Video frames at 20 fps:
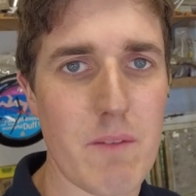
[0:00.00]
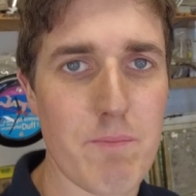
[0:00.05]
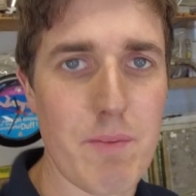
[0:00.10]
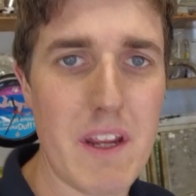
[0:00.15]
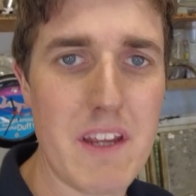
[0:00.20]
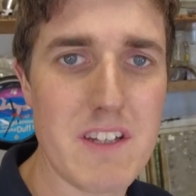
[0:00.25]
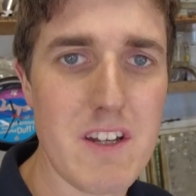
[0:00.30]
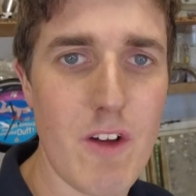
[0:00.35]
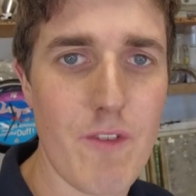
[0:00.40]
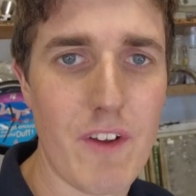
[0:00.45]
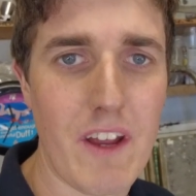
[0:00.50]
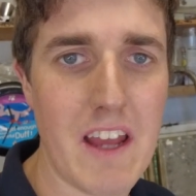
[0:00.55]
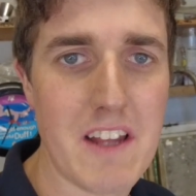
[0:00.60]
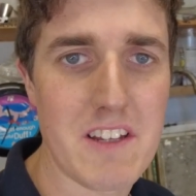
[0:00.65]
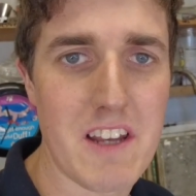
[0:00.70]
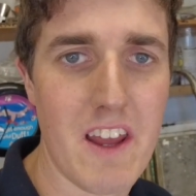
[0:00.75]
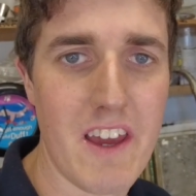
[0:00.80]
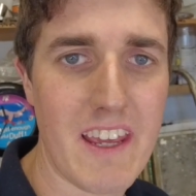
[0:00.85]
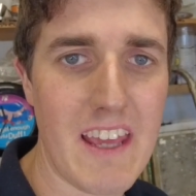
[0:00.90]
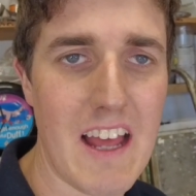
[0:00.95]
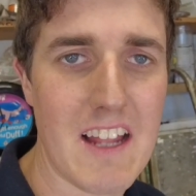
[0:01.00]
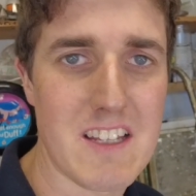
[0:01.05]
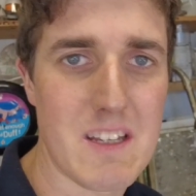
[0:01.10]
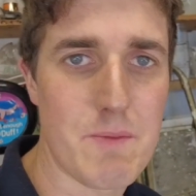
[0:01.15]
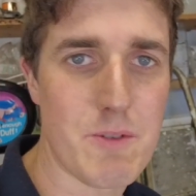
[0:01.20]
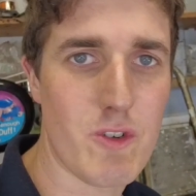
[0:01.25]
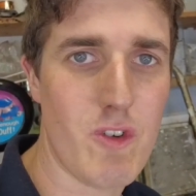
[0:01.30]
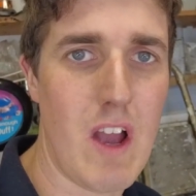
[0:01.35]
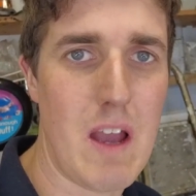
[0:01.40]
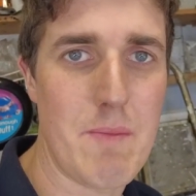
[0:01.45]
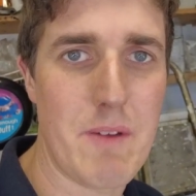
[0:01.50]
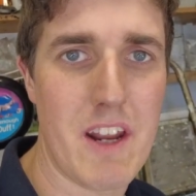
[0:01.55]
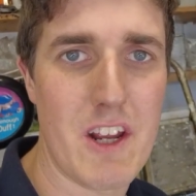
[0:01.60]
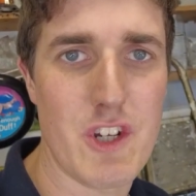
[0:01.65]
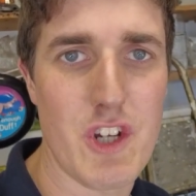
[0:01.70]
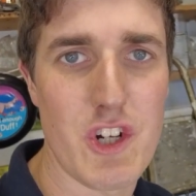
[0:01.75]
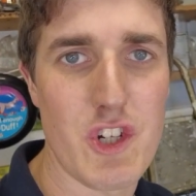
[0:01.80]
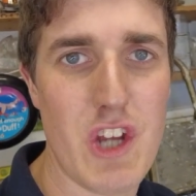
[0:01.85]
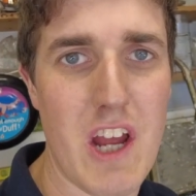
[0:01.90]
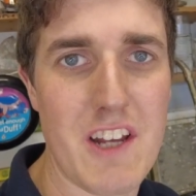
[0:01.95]
Please don't forget to like and subscribe, and I
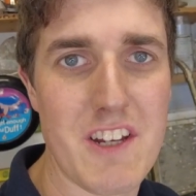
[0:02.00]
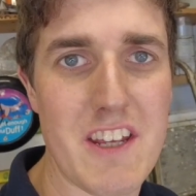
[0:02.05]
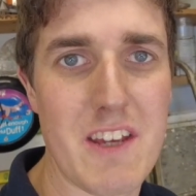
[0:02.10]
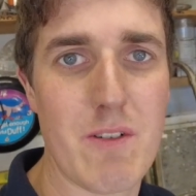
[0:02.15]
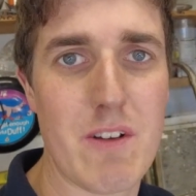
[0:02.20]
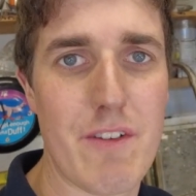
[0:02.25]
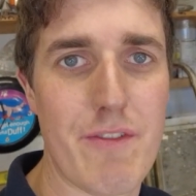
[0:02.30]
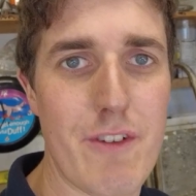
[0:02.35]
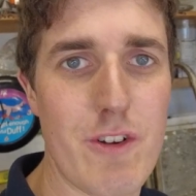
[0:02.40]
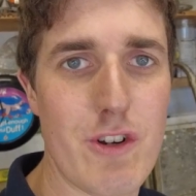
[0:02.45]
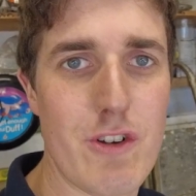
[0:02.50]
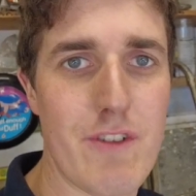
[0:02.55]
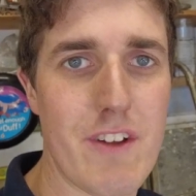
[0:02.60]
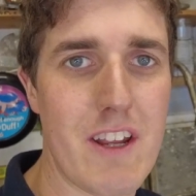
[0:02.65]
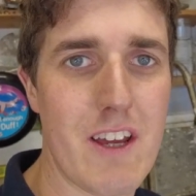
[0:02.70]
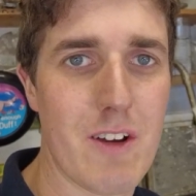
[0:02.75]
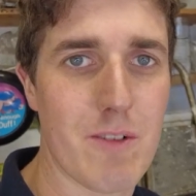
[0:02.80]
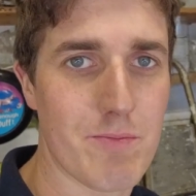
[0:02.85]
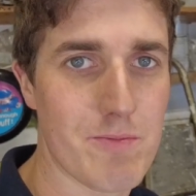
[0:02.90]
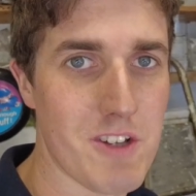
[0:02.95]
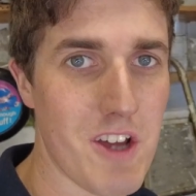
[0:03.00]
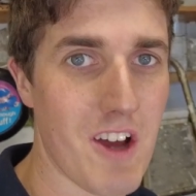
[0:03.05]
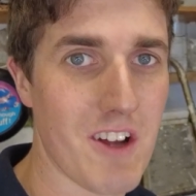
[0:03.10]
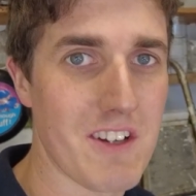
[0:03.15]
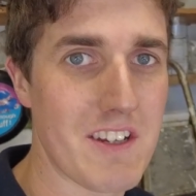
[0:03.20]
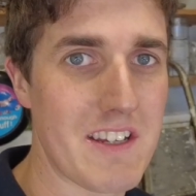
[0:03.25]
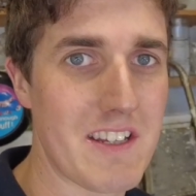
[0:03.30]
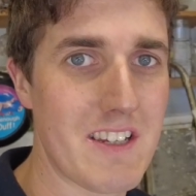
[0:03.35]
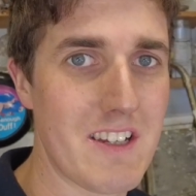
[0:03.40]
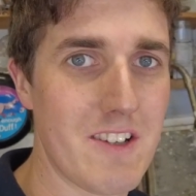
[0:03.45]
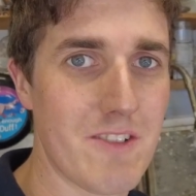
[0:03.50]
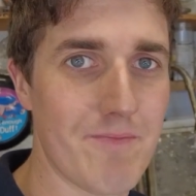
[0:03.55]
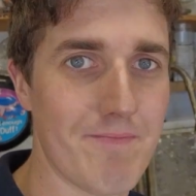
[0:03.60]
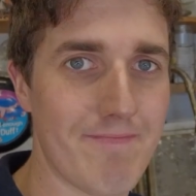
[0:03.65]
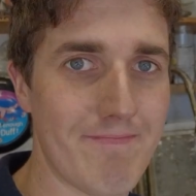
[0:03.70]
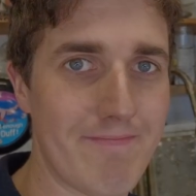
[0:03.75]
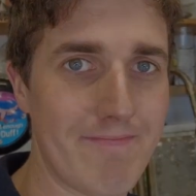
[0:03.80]
shall chat to you in a future video. Talk to you soon.